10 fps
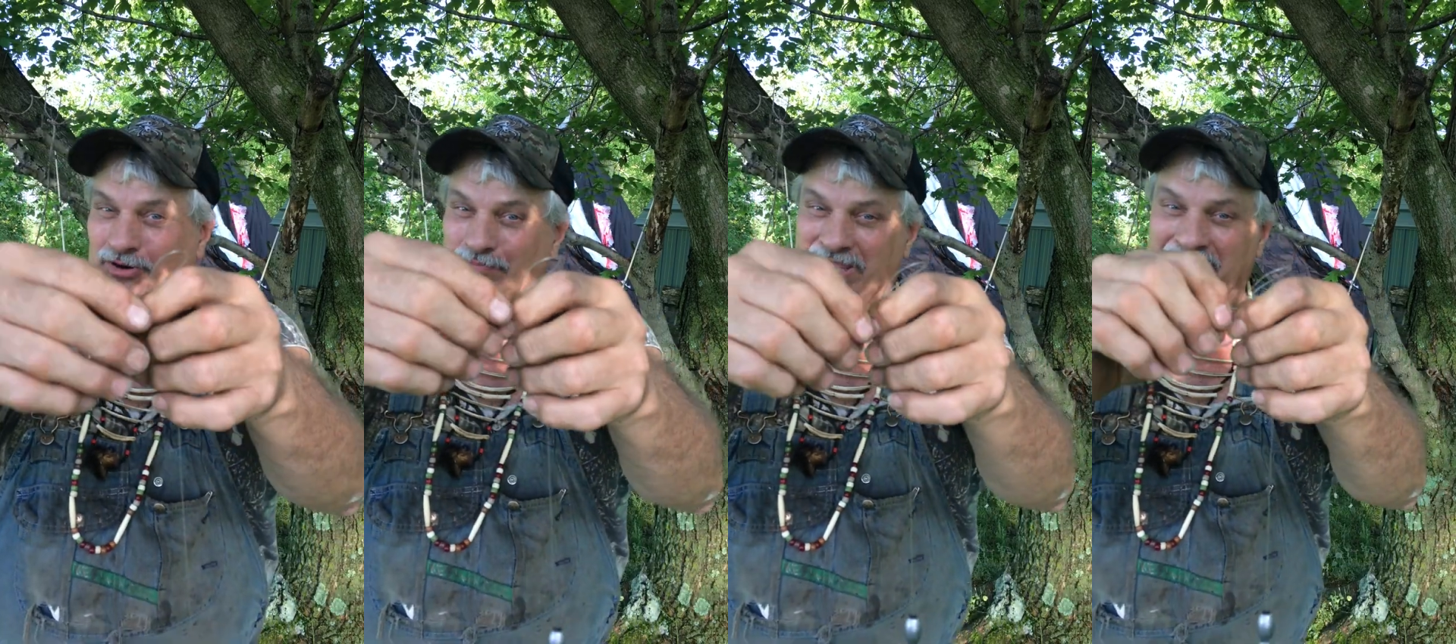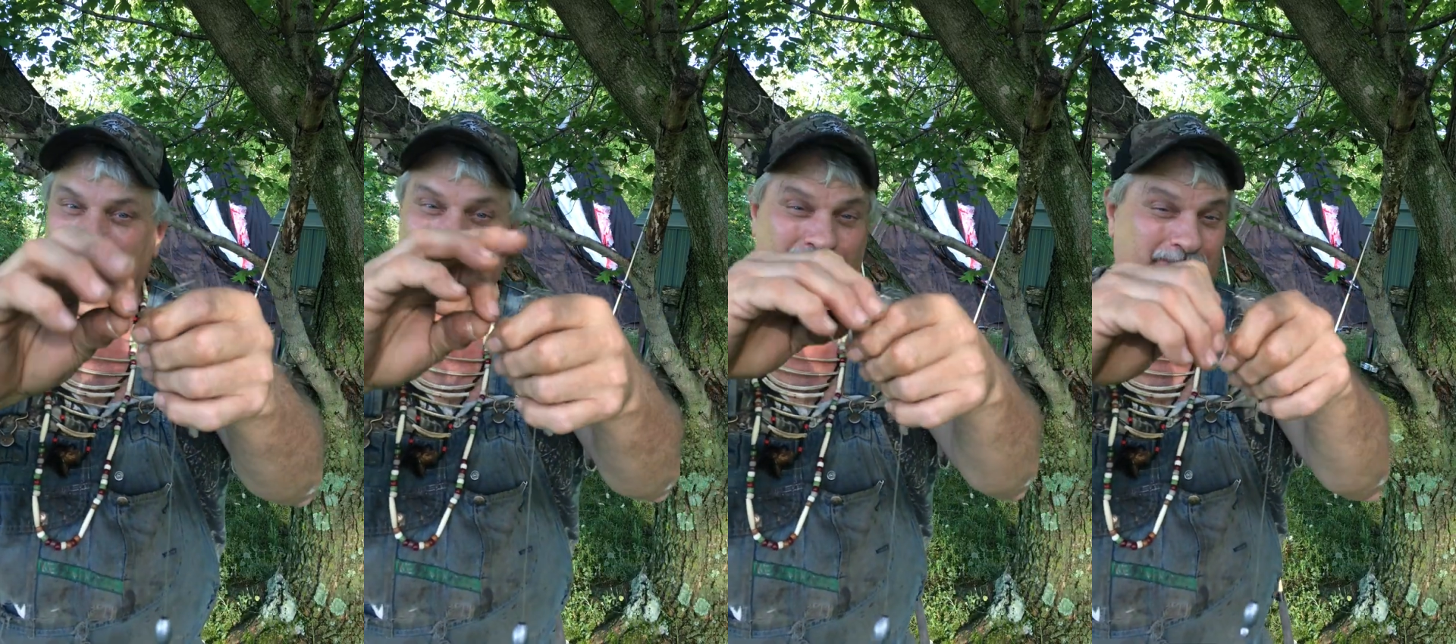will be
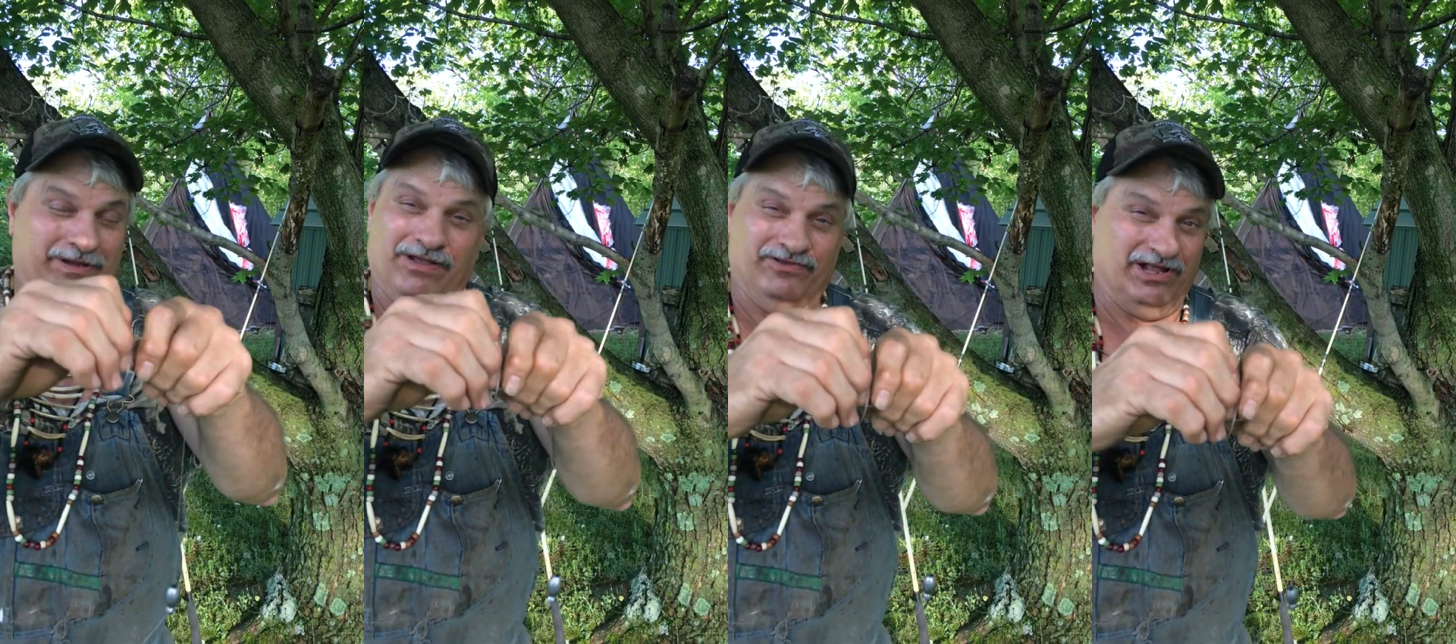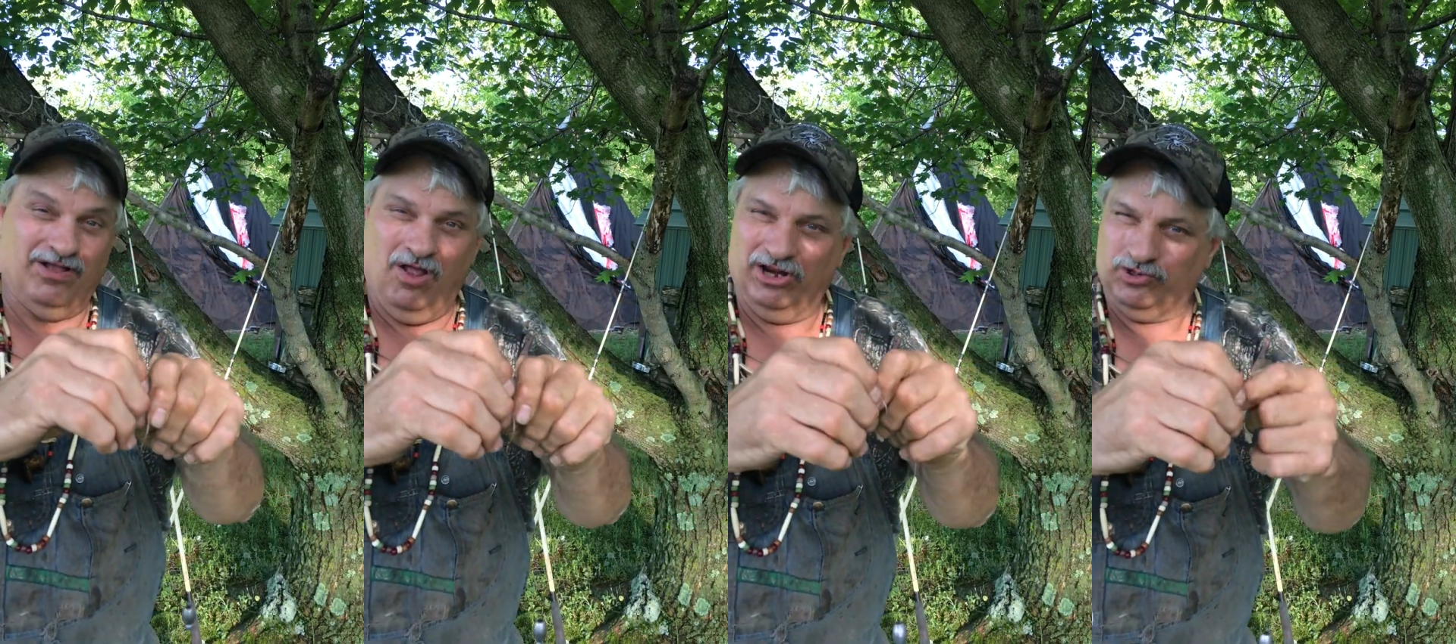angry because I
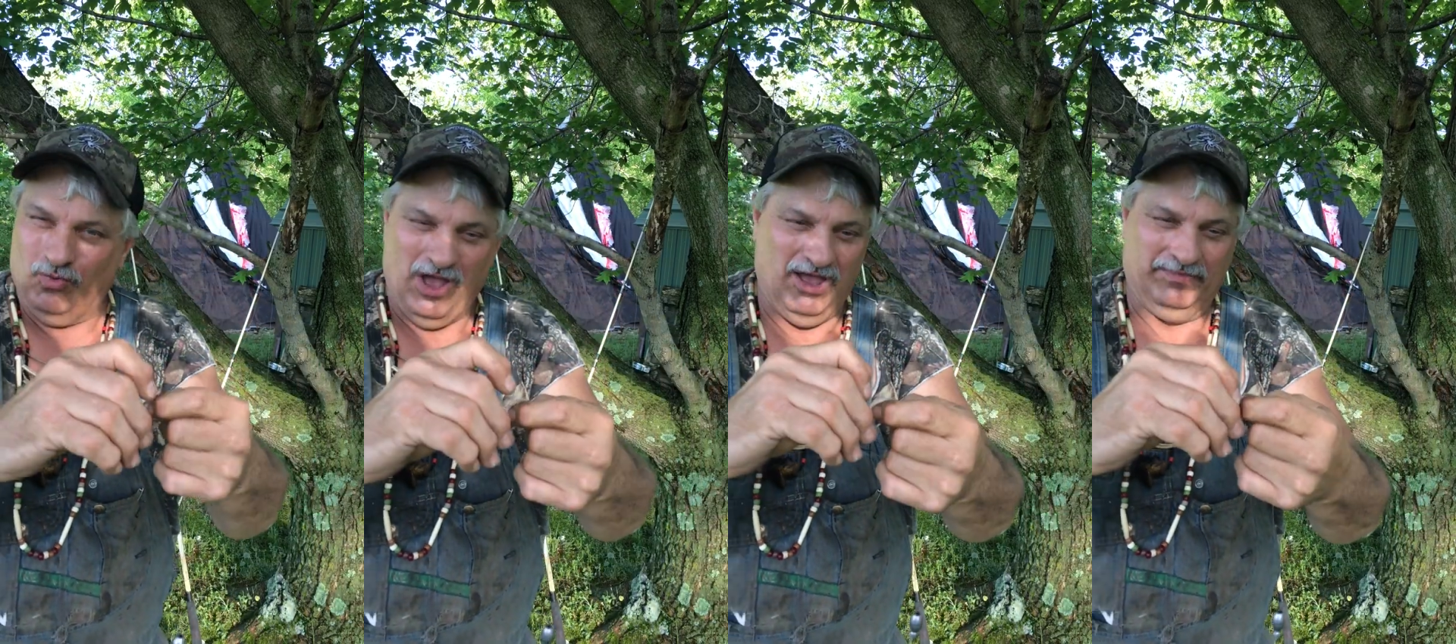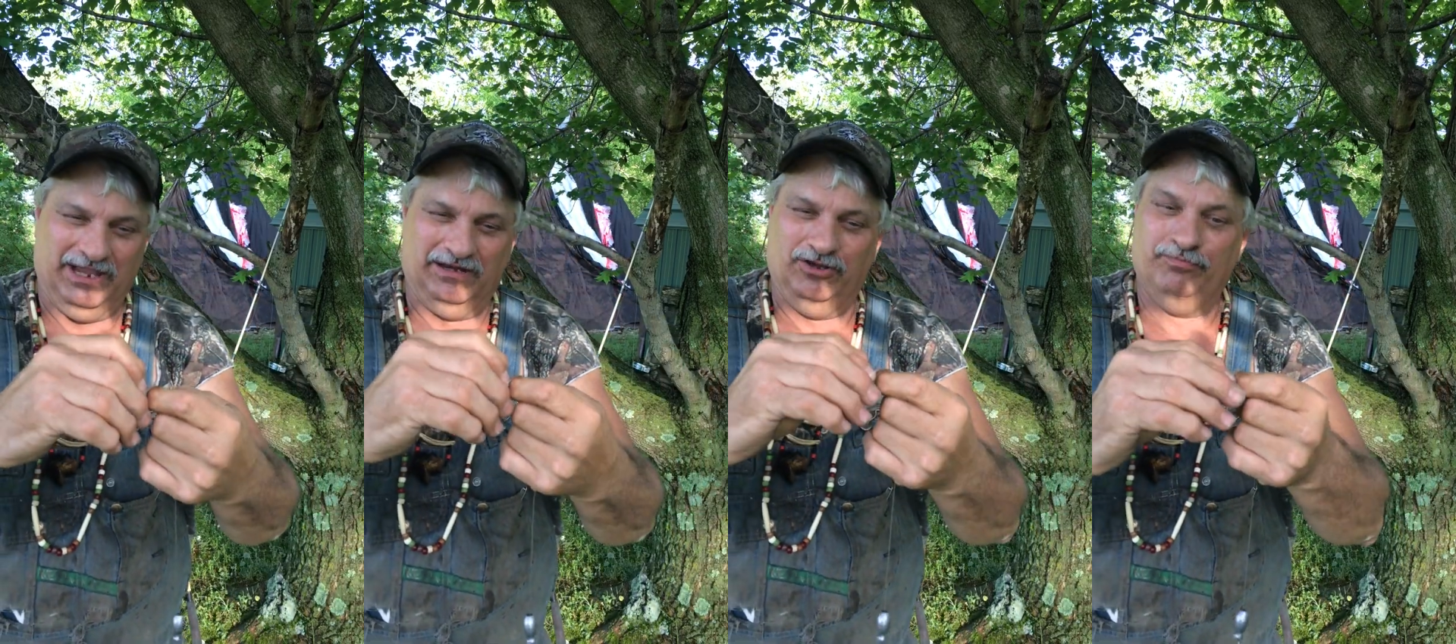call it the
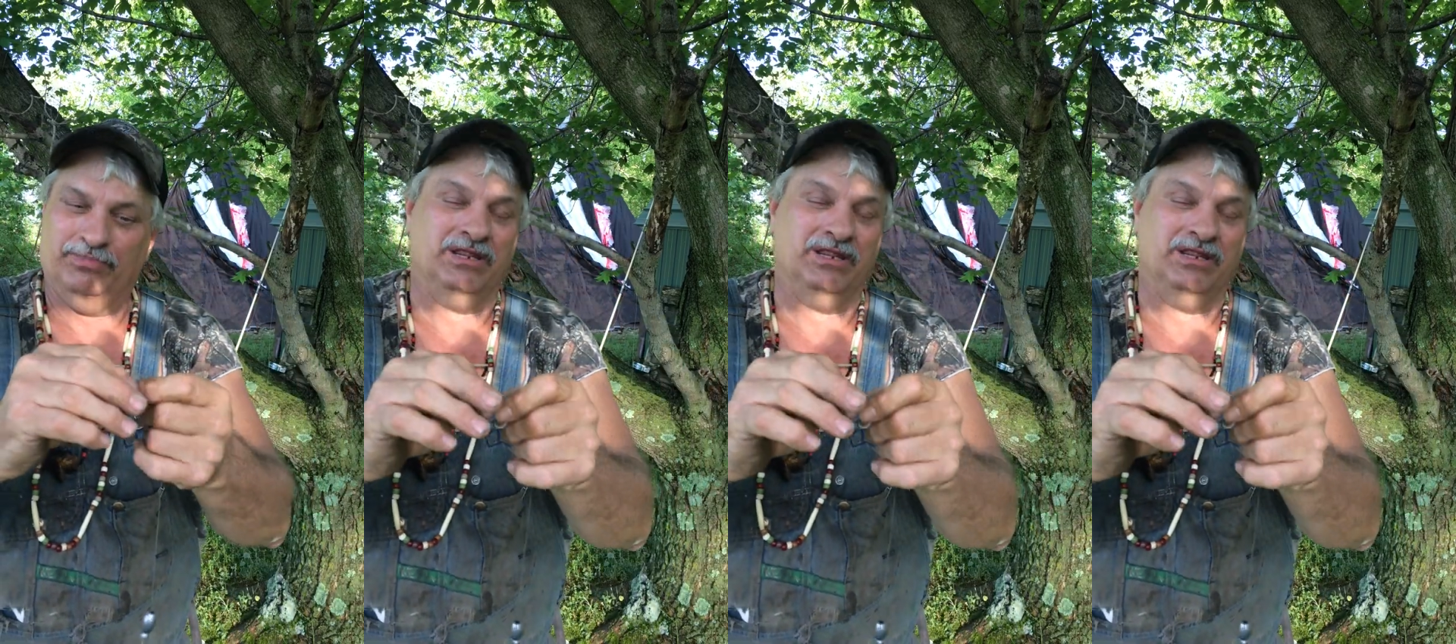Wildman loop,